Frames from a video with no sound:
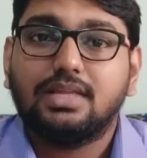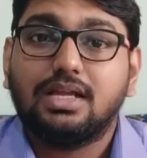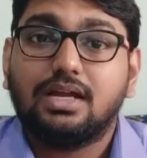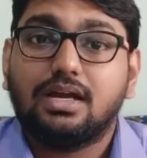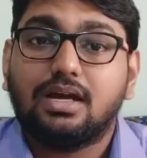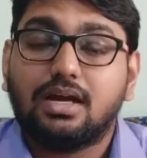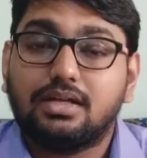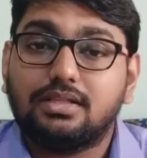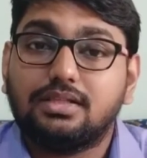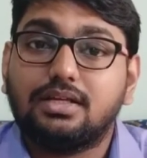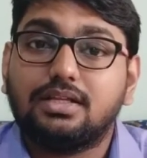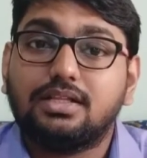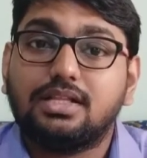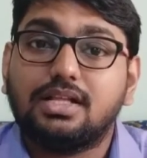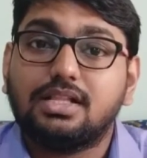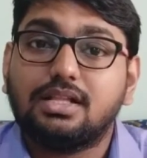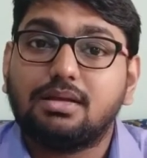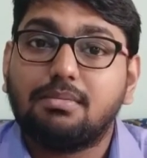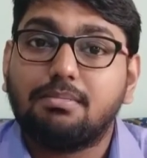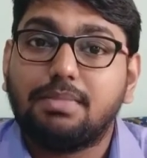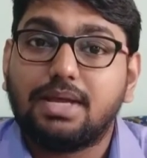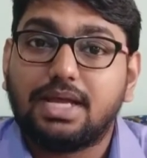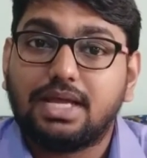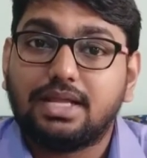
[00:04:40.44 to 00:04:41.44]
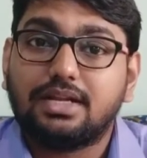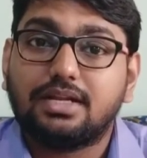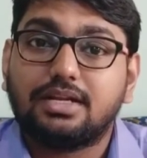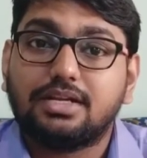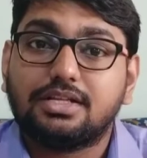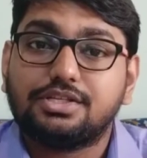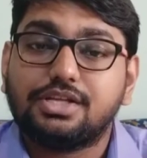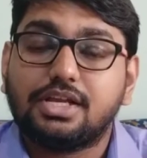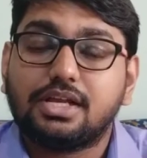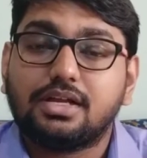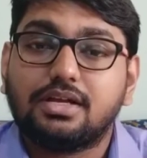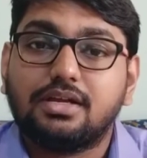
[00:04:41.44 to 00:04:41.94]
Other than a
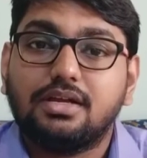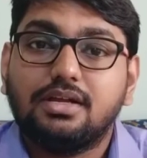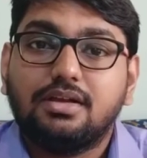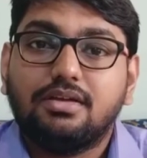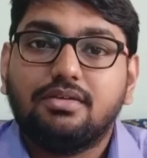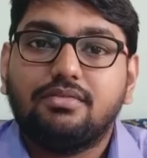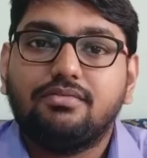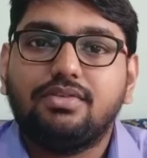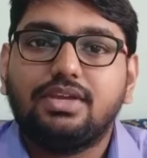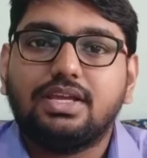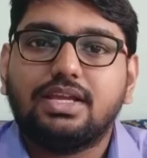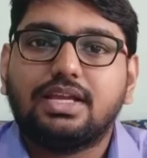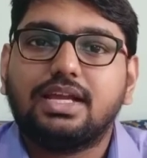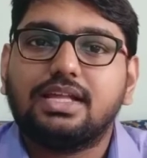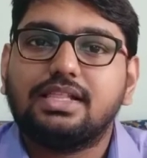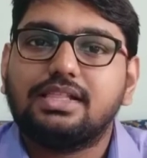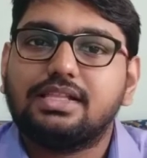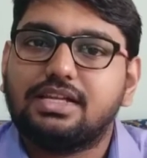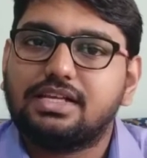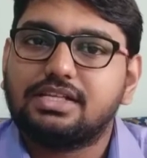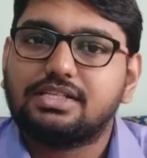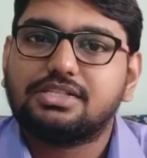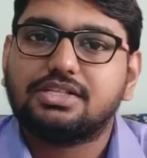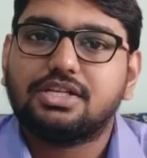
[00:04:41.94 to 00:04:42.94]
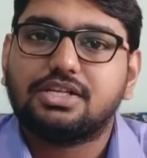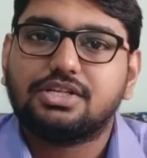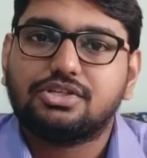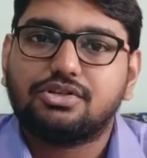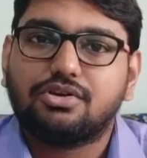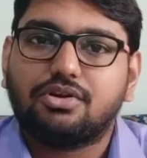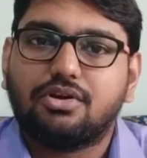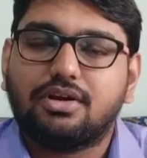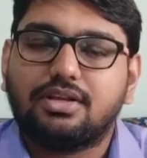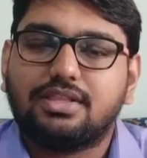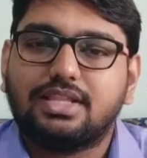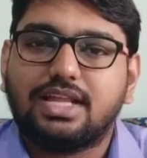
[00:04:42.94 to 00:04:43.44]
bearer check, we can rest
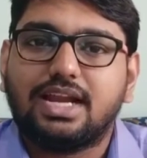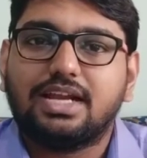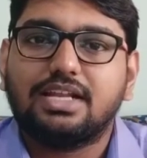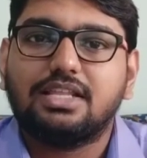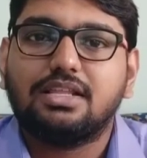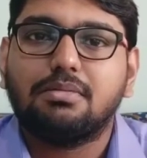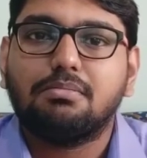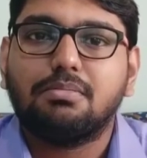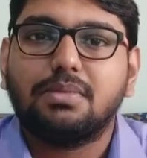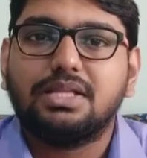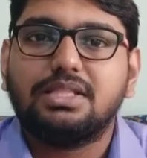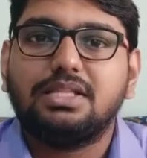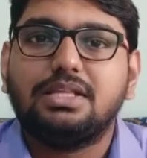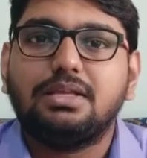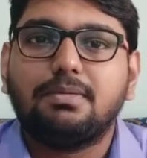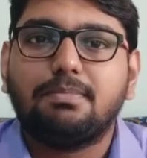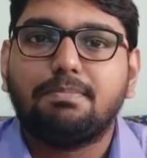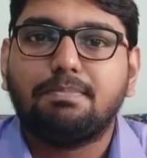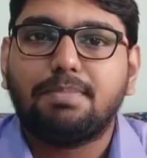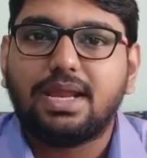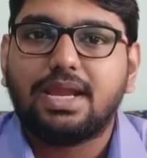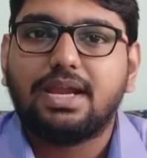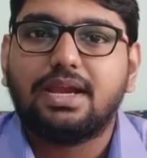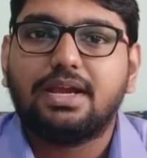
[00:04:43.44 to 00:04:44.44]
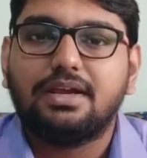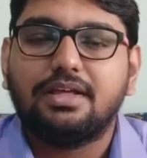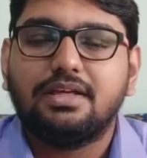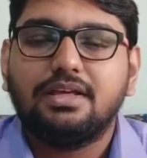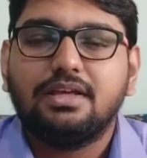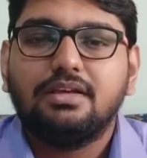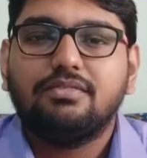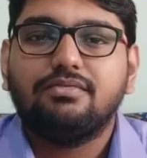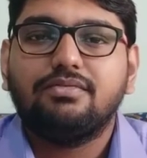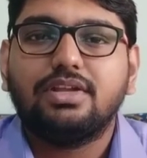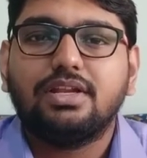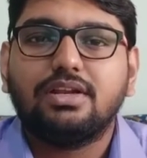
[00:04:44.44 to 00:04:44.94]
assured that the money paid
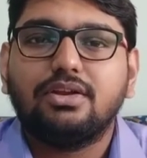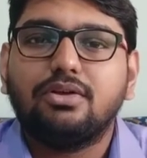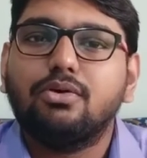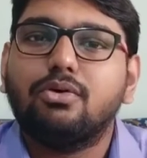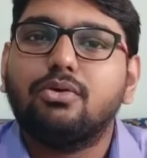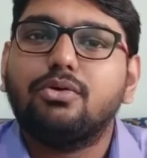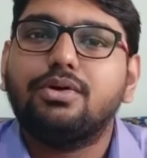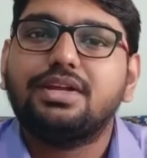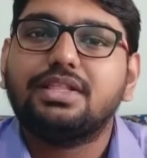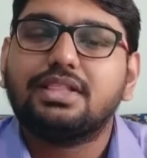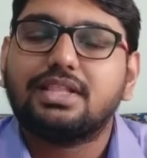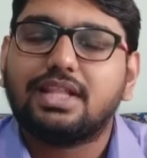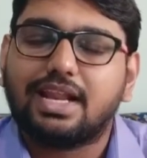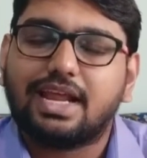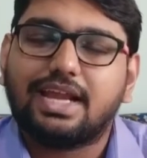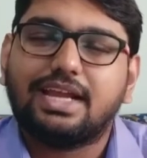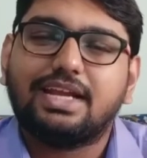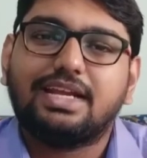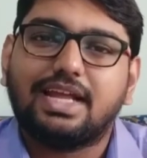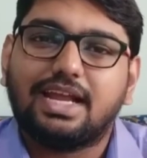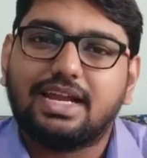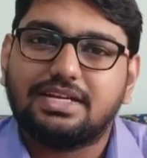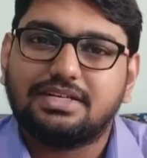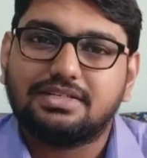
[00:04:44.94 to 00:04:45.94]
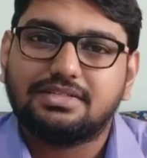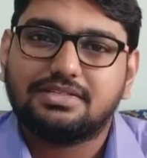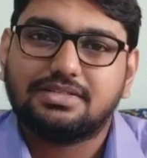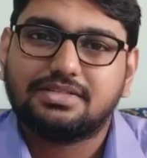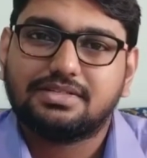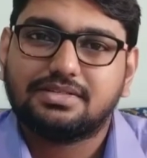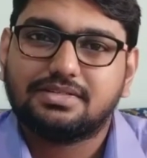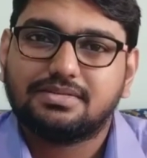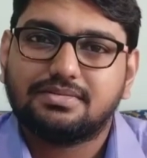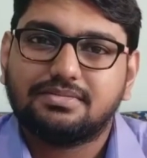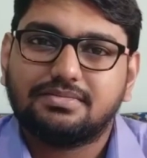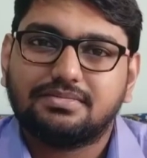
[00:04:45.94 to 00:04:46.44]
will go in right
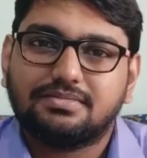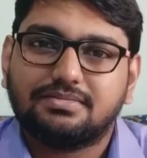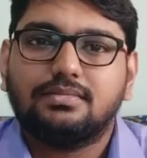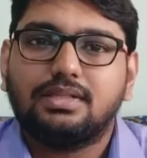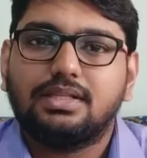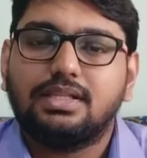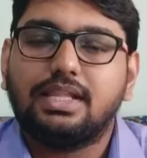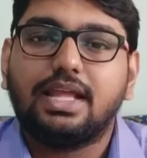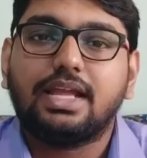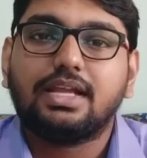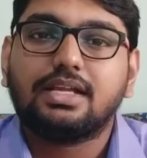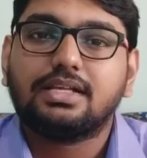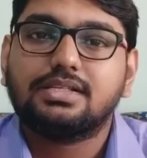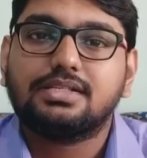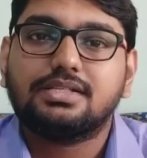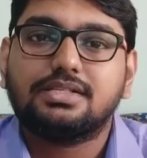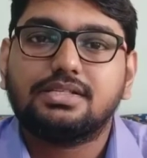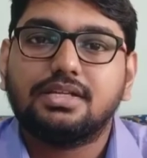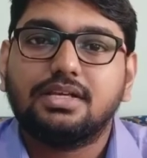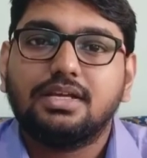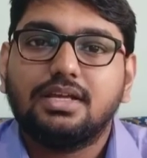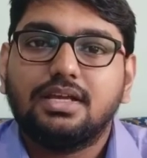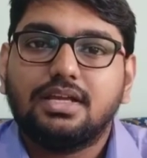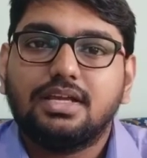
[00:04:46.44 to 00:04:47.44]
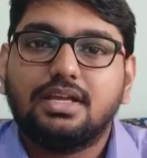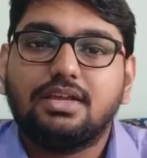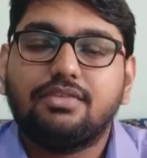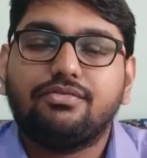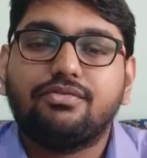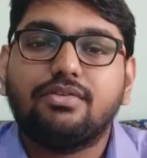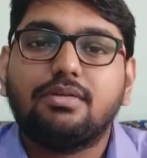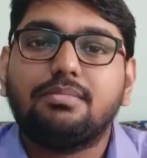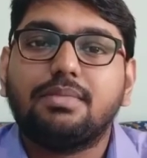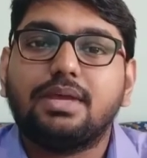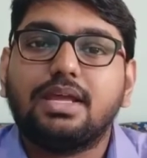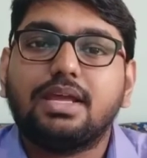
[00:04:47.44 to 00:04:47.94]
hands. Next,
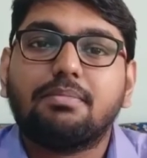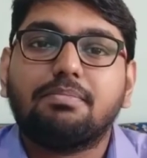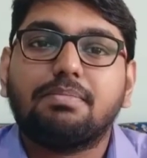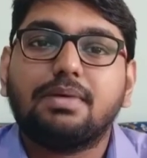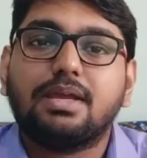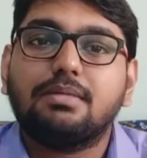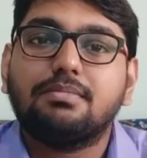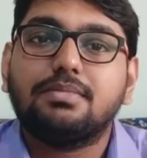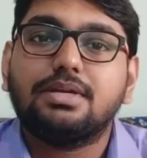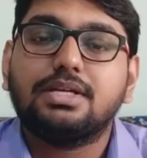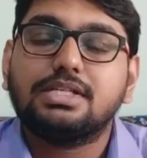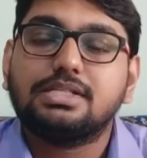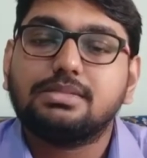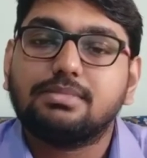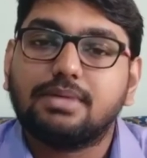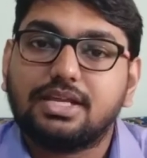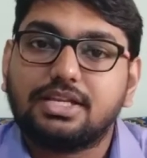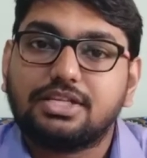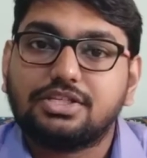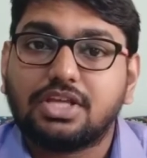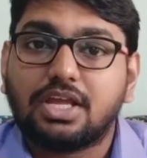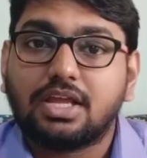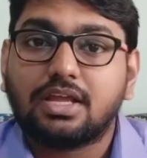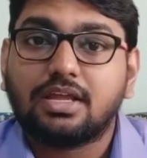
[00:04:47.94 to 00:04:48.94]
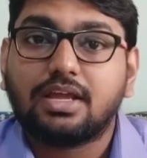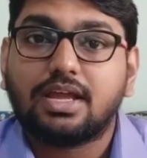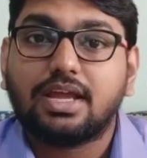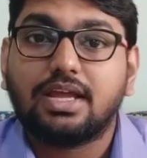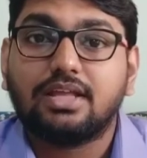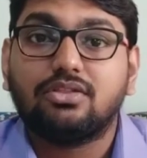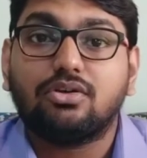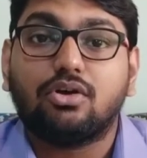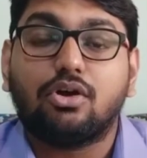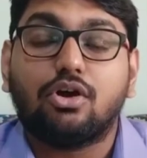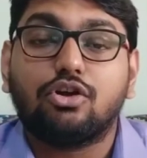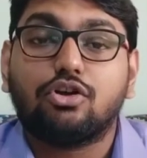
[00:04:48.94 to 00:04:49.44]
if we make payments by check,
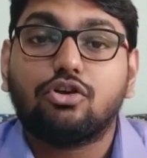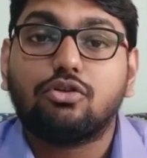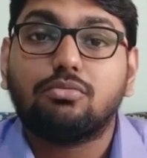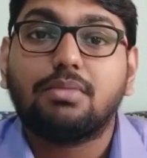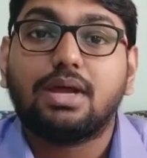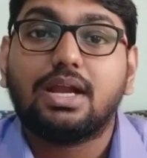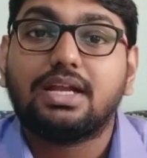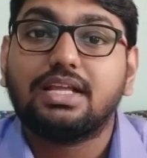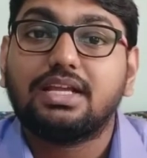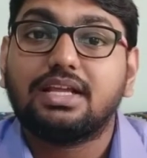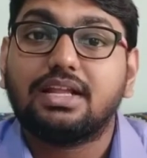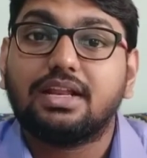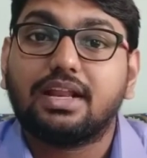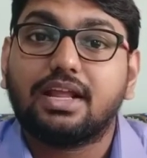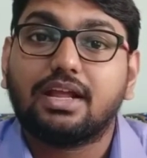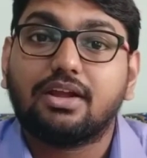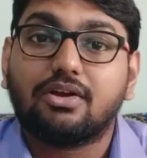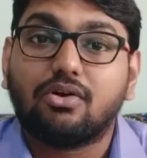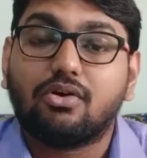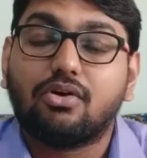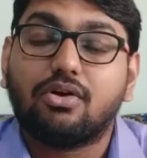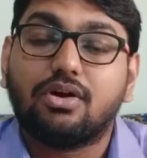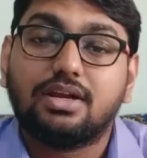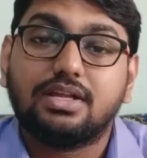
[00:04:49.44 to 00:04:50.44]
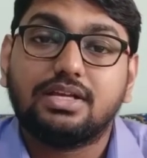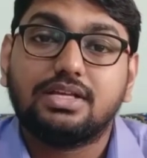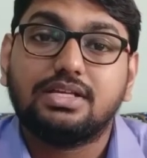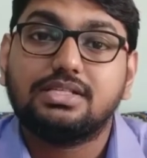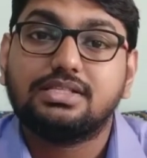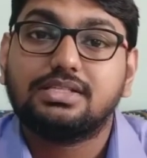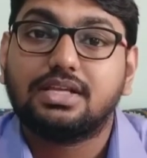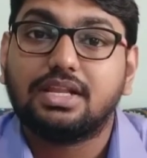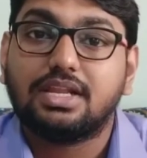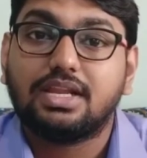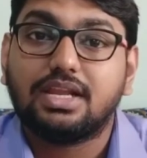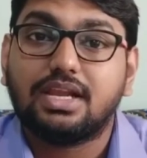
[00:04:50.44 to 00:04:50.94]
an automatic record
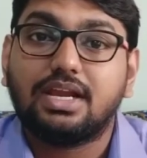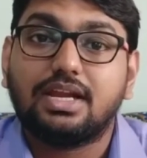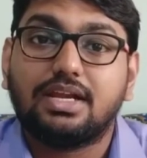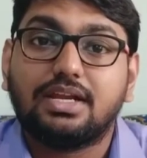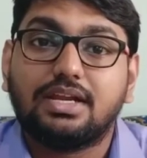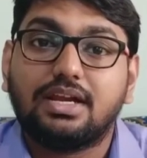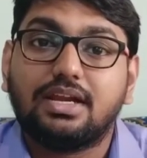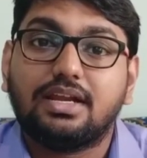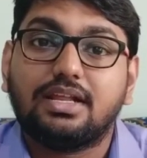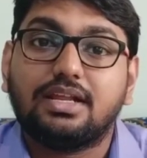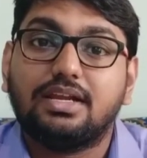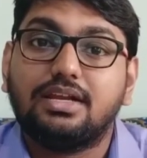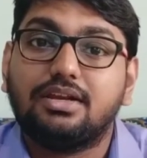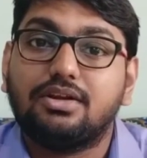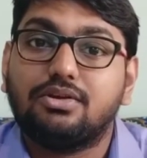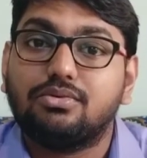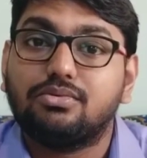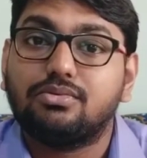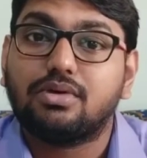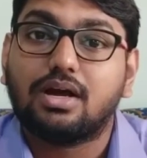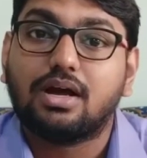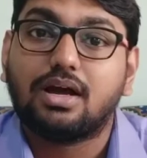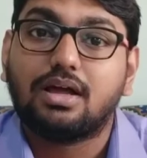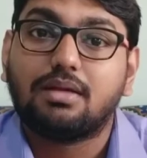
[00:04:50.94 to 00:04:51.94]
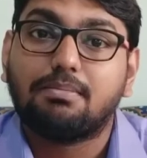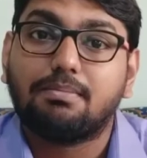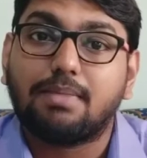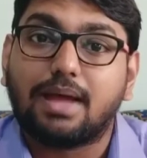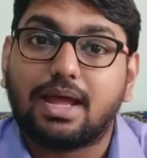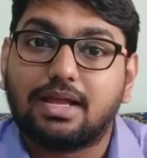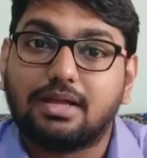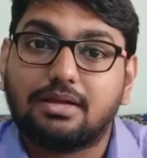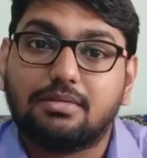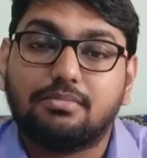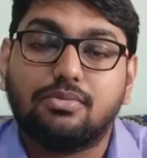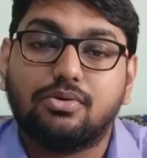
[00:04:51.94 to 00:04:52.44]
is created into our
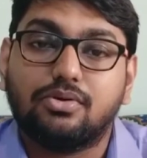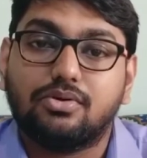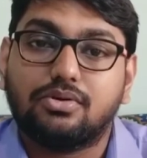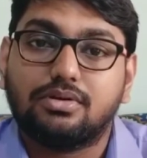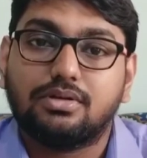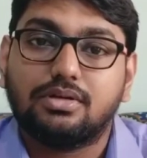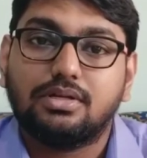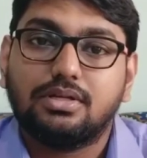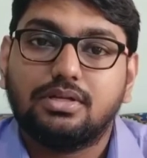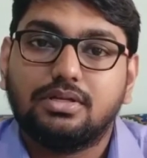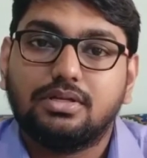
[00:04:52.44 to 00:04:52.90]
bank book.